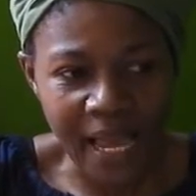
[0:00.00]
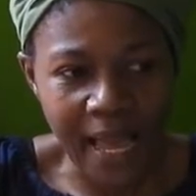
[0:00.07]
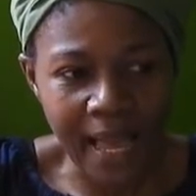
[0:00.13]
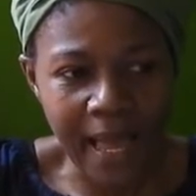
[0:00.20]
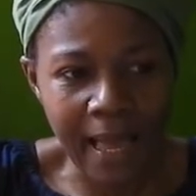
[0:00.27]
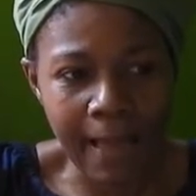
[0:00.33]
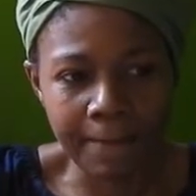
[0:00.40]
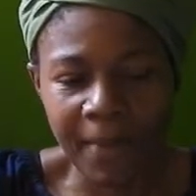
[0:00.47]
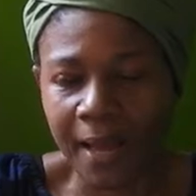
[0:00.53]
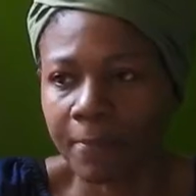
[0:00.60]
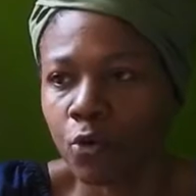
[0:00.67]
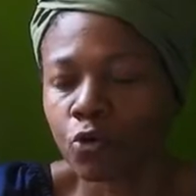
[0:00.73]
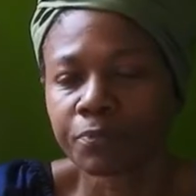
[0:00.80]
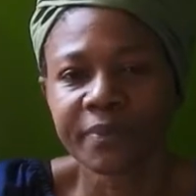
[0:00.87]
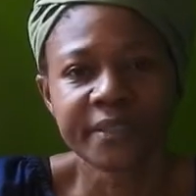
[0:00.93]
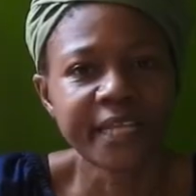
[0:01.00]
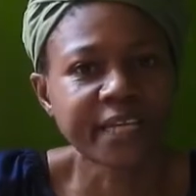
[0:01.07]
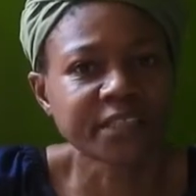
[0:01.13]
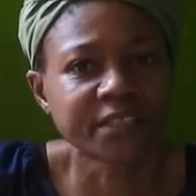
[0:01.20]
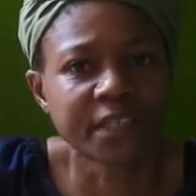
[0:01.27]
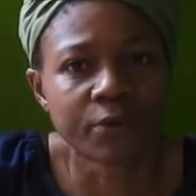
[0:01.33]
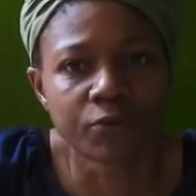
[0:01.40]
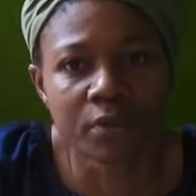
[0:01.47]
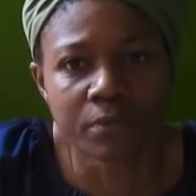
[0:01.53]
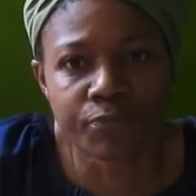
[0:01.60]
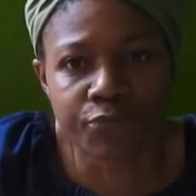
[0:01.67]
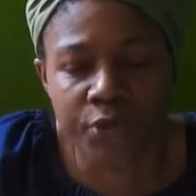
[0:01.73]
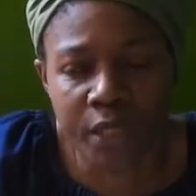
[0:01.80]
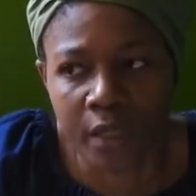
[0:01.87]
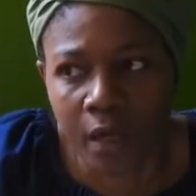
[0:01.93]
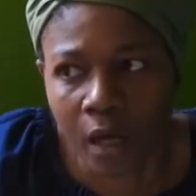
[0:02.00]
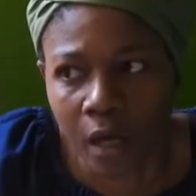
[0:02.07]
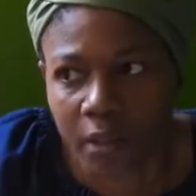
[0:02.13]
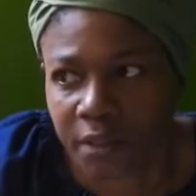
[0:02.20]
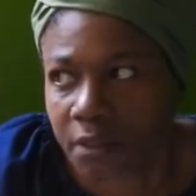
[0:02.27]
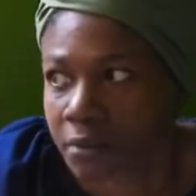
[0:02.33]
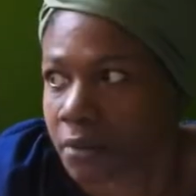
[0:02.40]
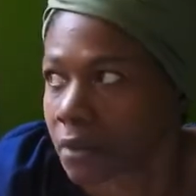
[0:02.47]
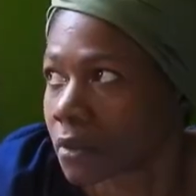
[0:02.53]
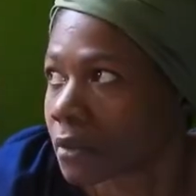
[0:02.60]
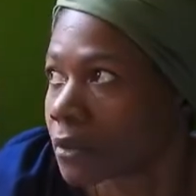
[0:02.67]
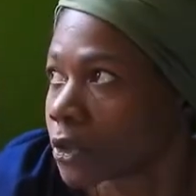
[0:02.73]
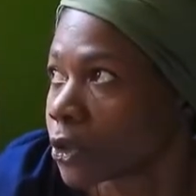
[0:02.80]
I'm hoping next year will bring us,